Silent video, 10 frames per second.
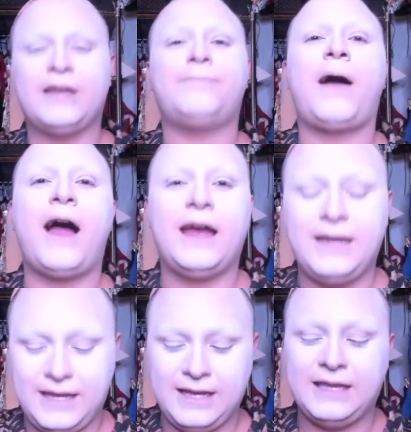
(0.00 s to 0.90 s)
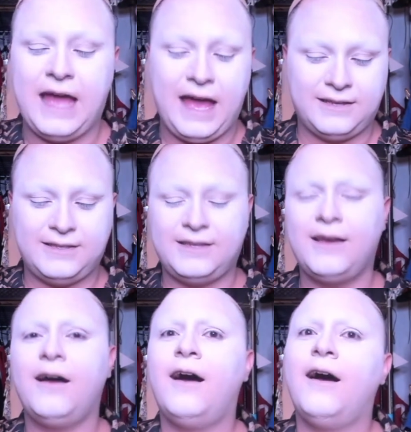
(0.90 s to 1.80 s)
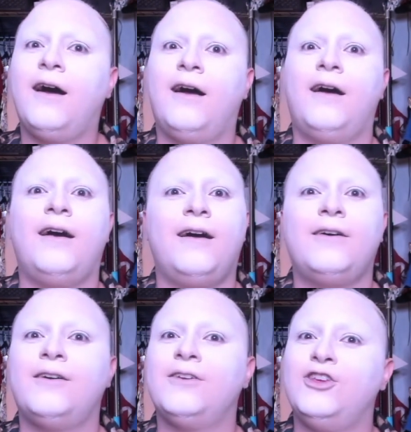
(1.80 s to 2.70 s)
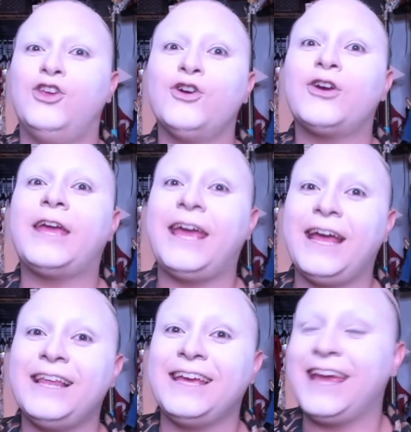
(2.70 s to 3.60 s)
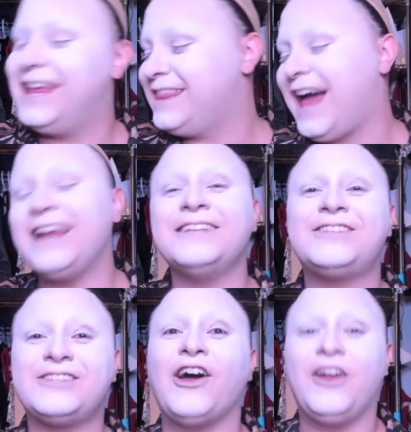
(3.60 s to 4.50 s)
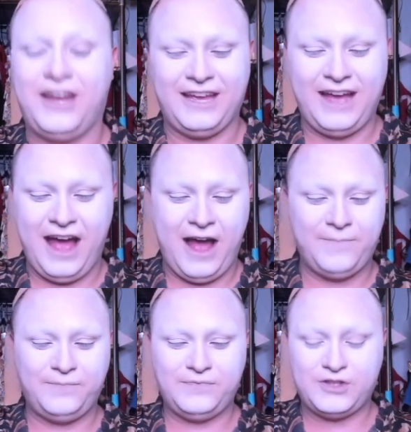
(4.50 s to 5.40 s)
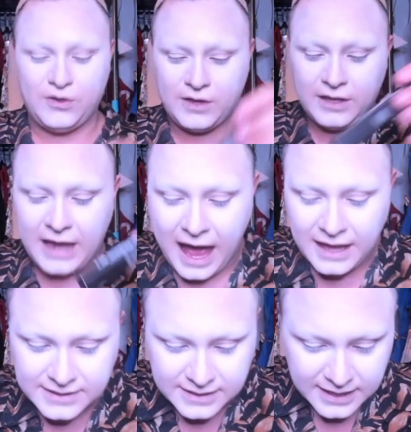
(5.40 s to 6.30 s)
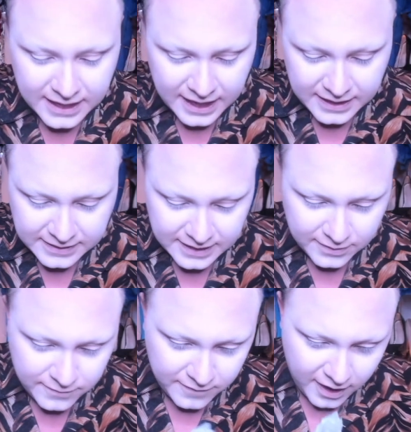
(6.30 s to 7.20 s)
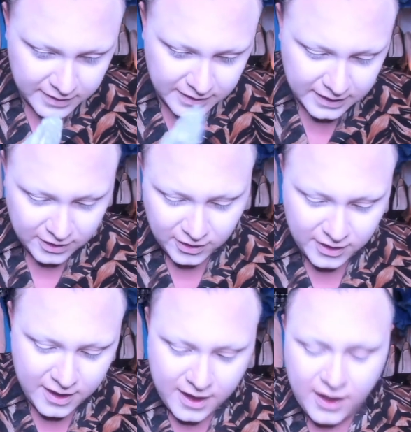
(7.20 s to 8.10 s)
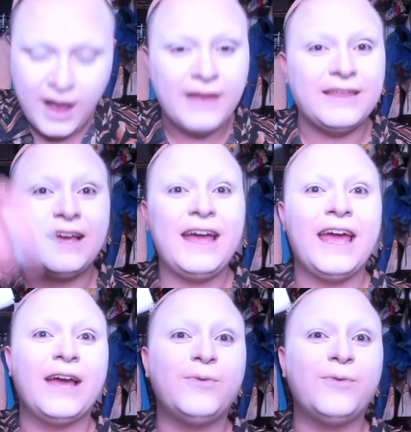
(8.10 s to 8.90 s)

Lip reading: piney, yes. You're killing it. That is stunning. So the last thing I think we've gotten here, I think I ate